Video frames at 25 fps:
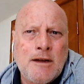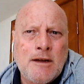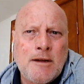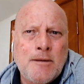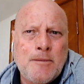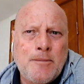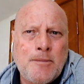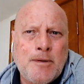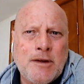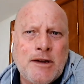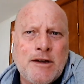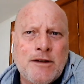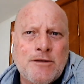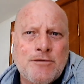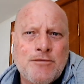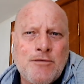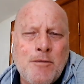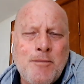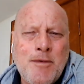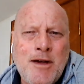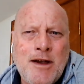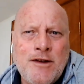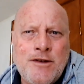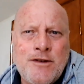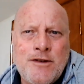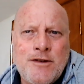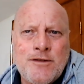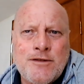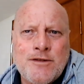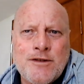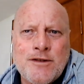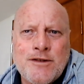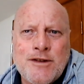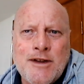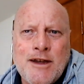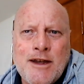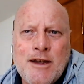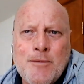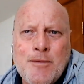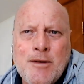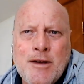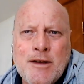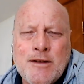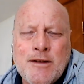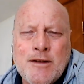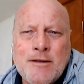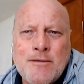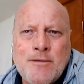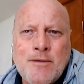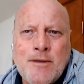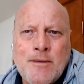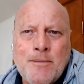Because Ramesh used to say about that,